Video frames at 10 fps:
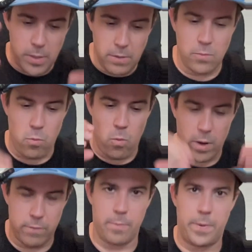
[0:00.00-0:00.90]
build
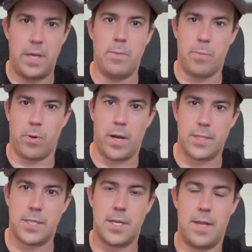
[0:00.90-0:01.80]
one repeatable
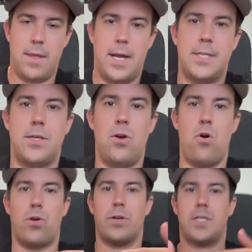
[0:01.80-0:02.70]
process and then as an
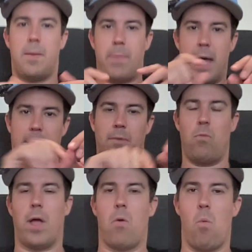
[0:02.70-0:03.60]
owner step back
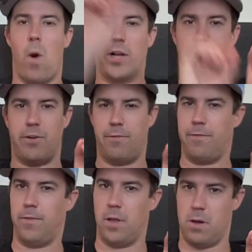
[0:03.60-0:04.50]
and watch it
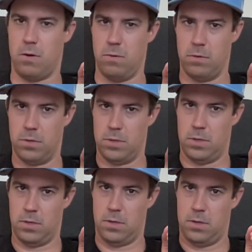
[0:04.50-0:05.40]
flow.
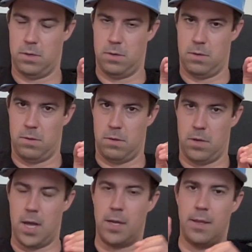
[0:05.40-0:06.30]

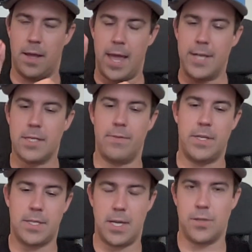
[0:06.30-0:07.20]
And in the case of
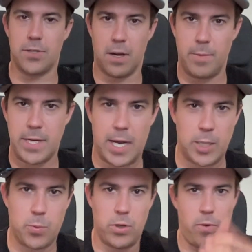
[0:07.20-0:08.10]
a sales argument
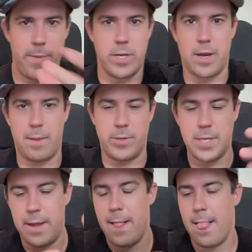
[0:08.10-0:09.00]
dashboard that we've been talking about
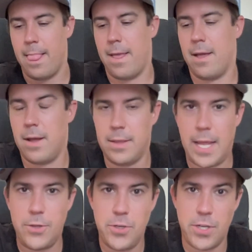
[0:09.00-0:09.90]
today,
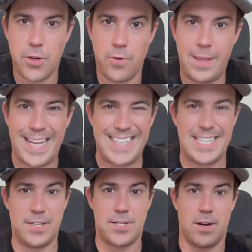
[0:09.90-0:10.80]
allows you to create that
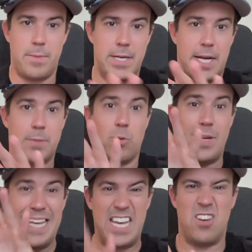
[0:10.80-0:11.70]
sales argument
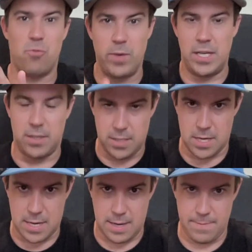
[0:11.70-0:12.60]
dashboard in real
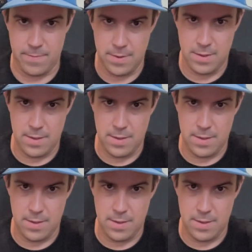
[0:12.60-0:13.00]
time.